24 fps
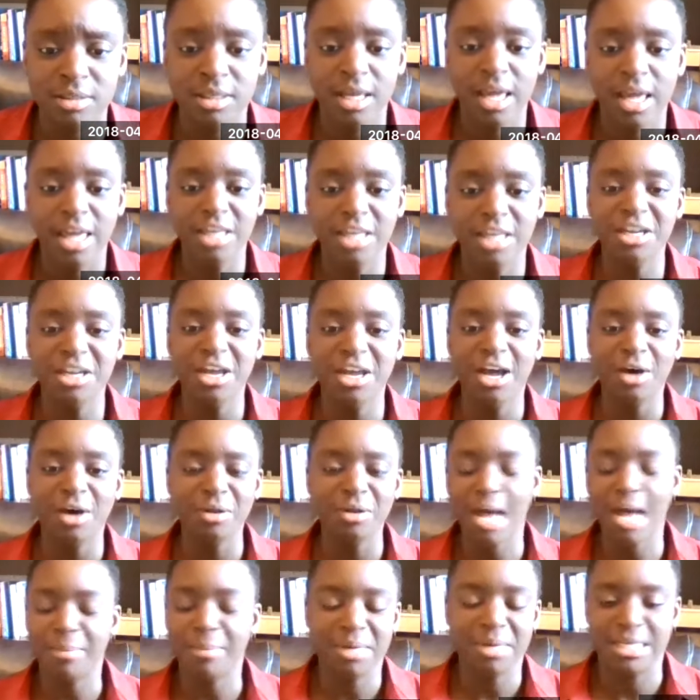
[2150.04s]
You know,
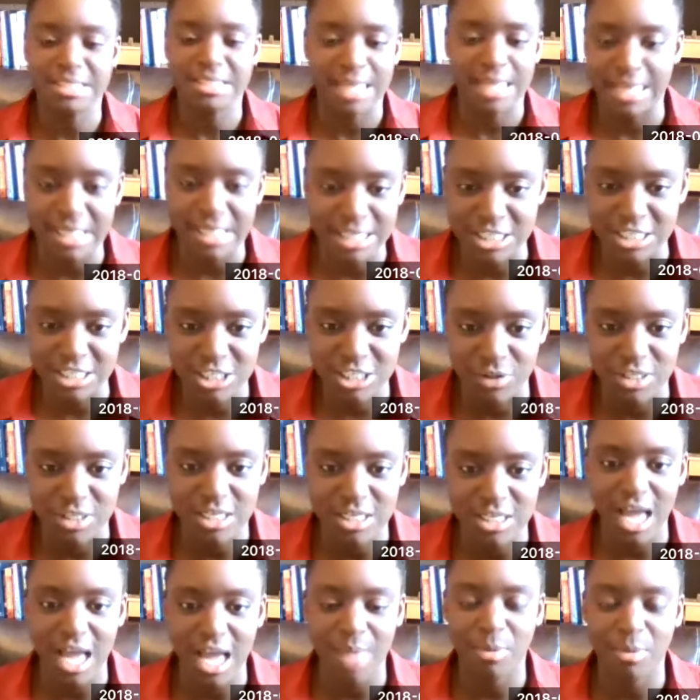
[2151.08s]
not because I needed to know the
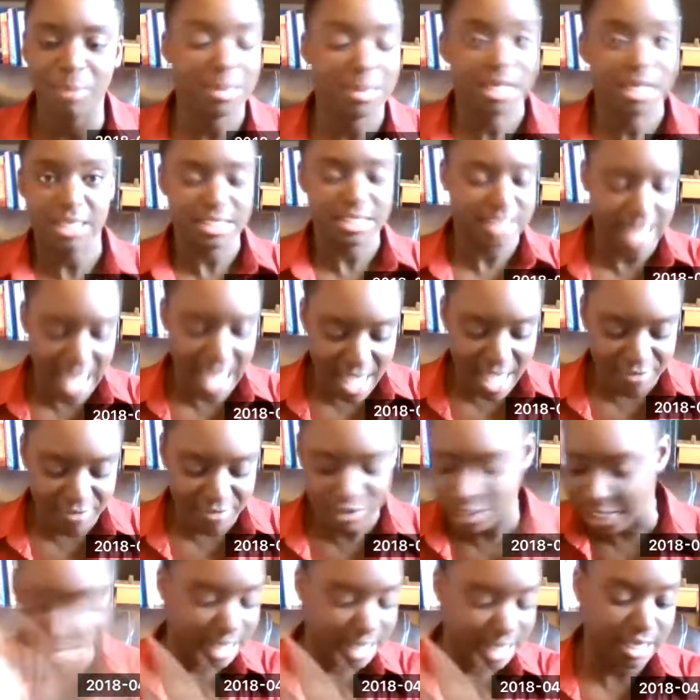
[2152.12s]
time, but because they have to
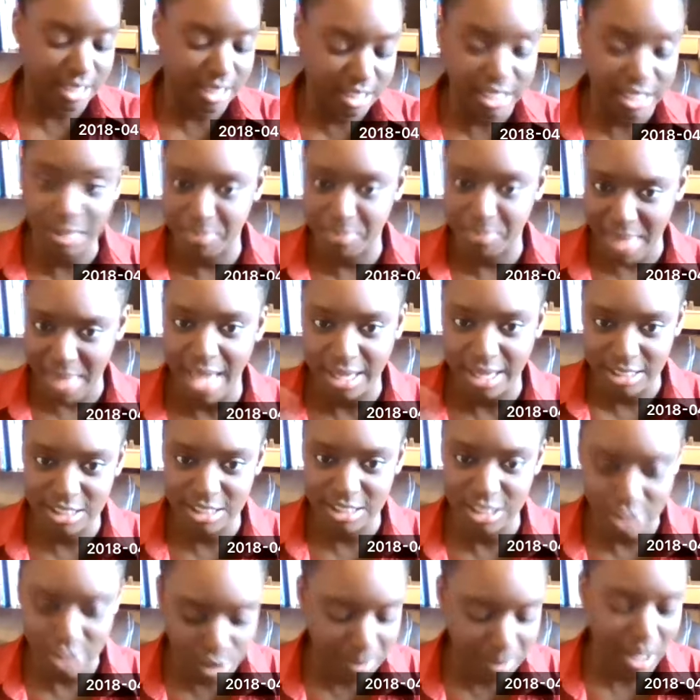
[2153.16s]
like click back
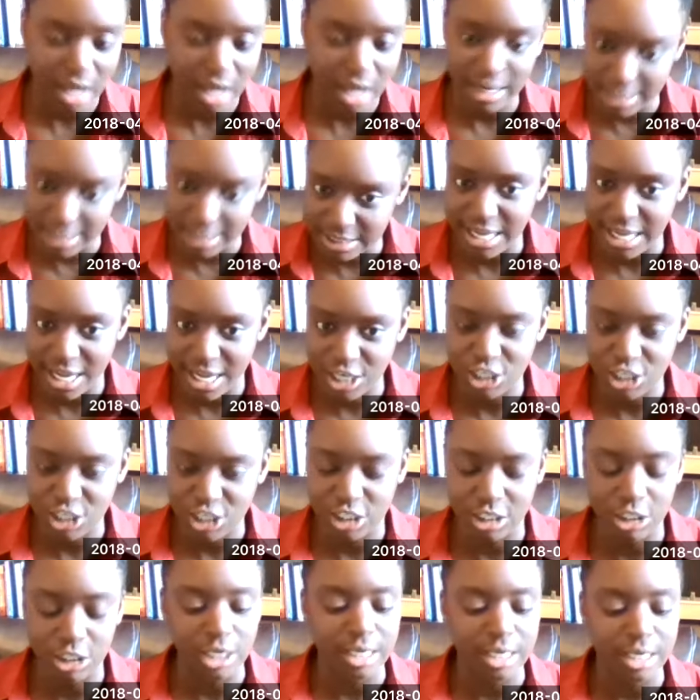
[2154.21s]
into their bodies mm-hmm. and
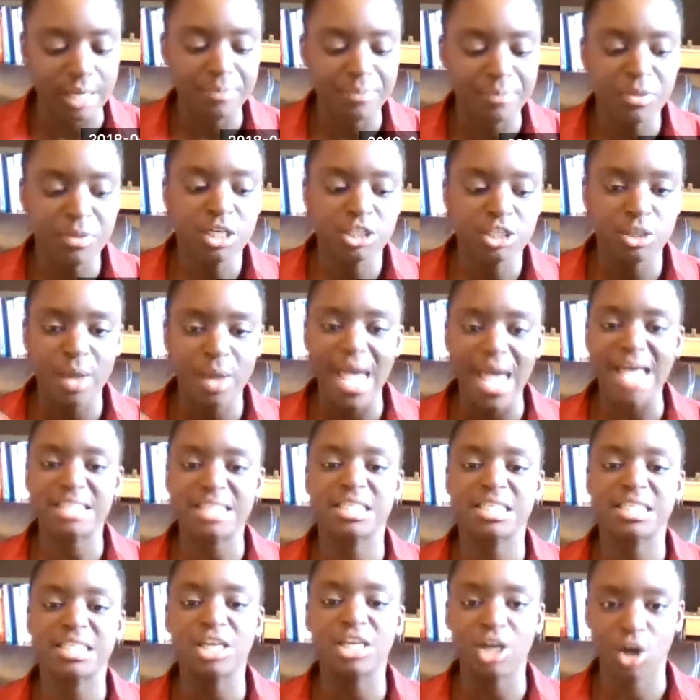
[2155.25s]
actually look. So
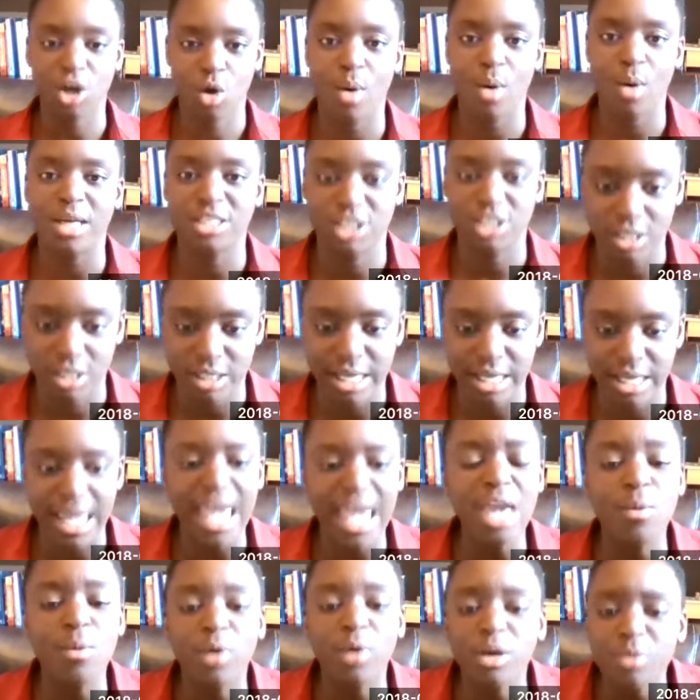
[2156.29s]
asking a question like,
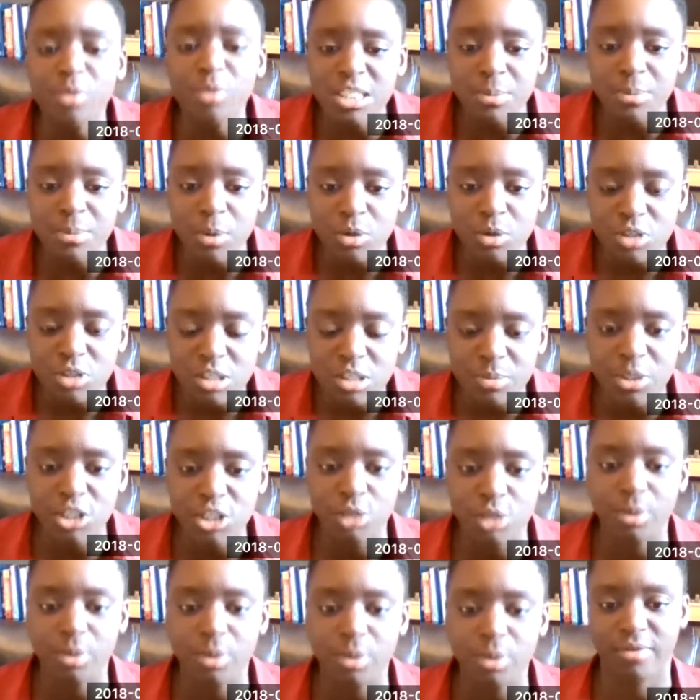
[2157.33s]
hey, what are we supposed to be
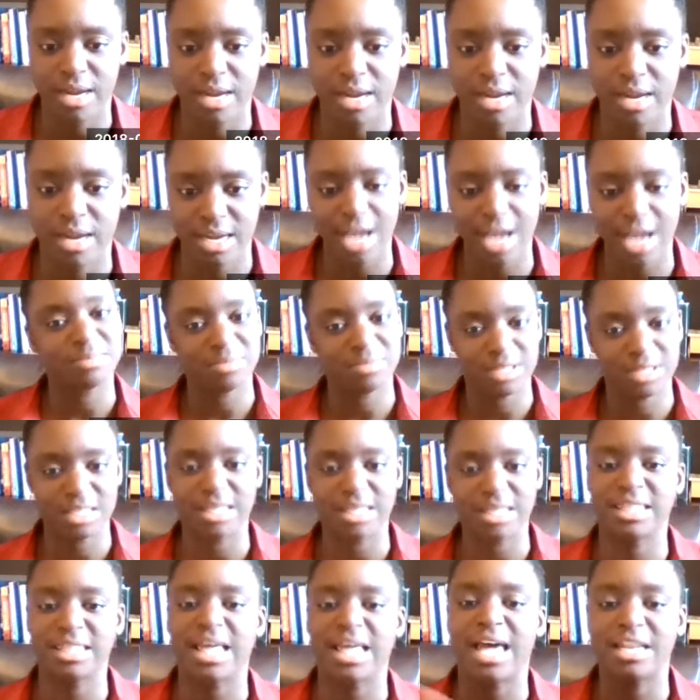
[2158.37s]
doing right now? Or something mm-hmm.
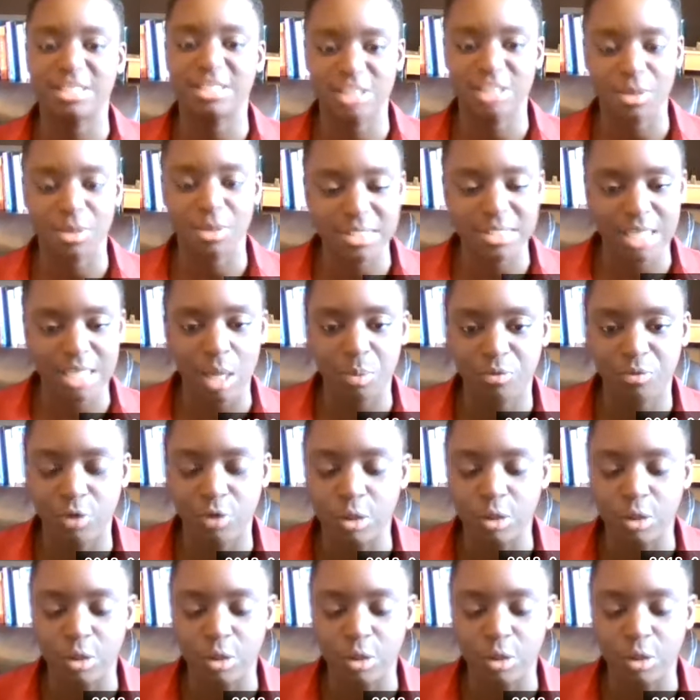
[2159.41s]
like that is always helpful.